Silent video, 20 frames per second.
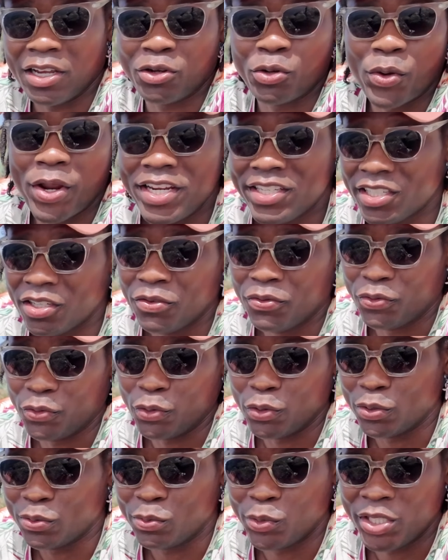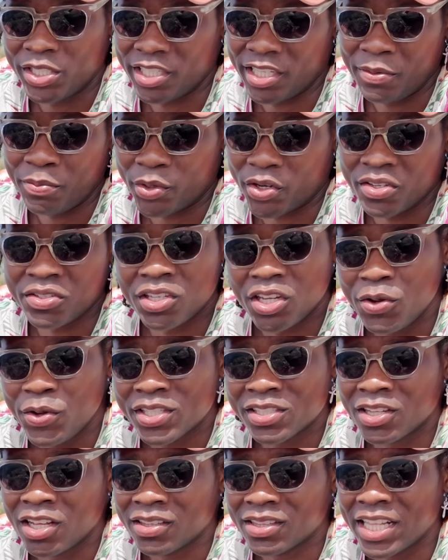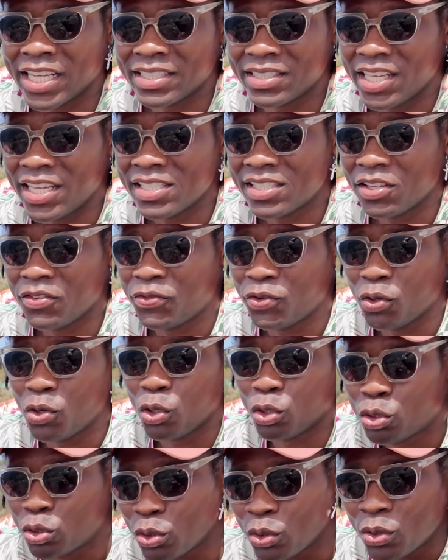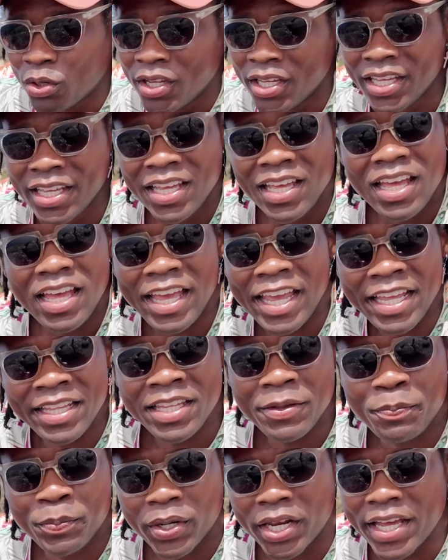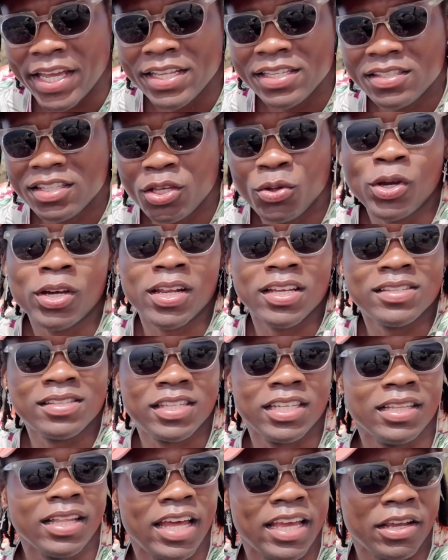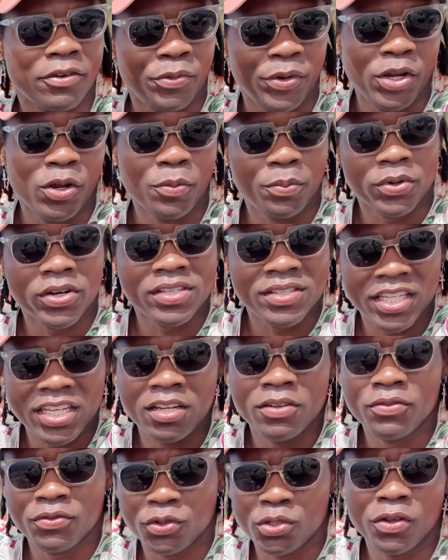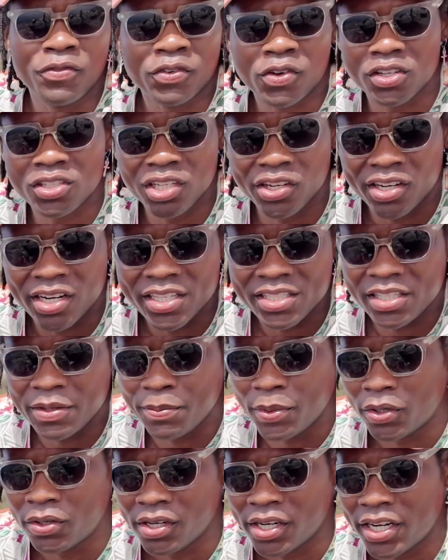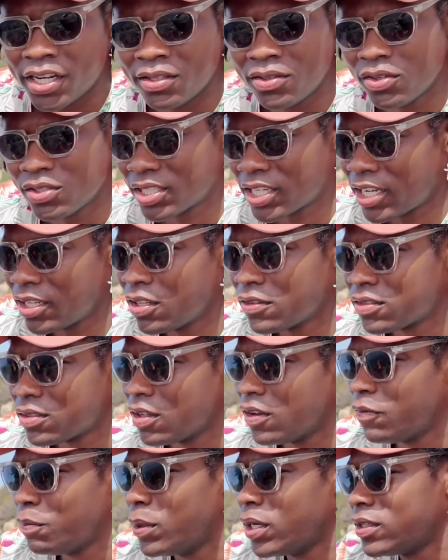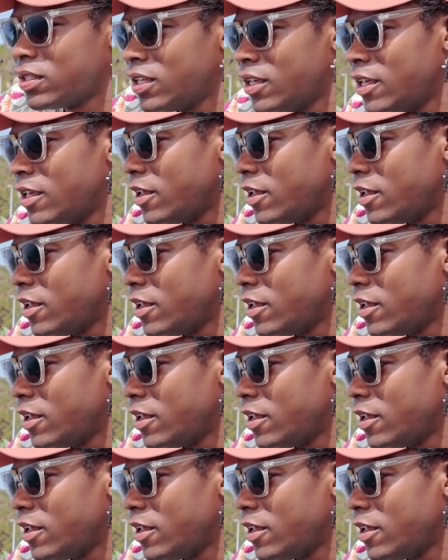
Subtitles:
Croatian food, which in Brazil it's not like this. If you go to any place, you're gonna see like real Brazilian food. Of course, you're gonna see burger and those kind of stuff, but